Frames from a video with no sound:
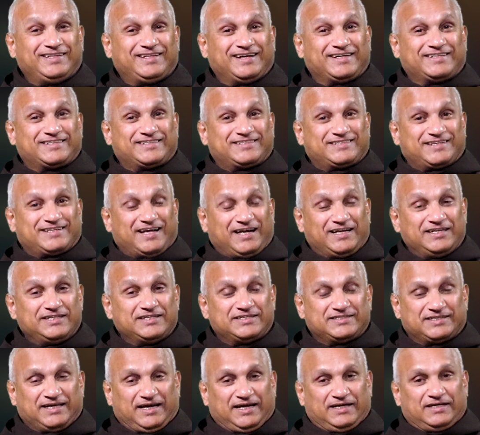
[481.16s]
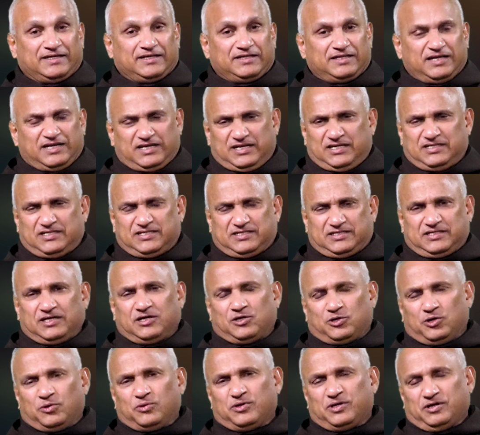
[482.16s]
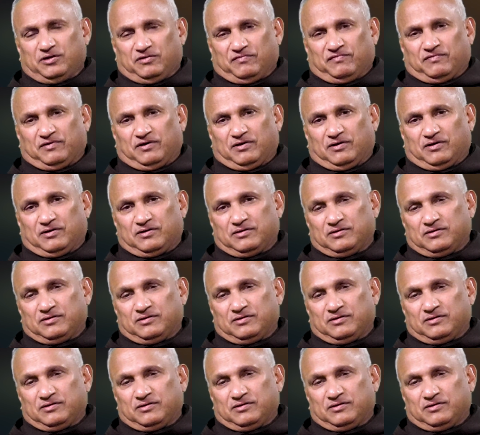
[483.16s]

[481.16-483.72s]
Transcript: that sunset, there is the glory of God.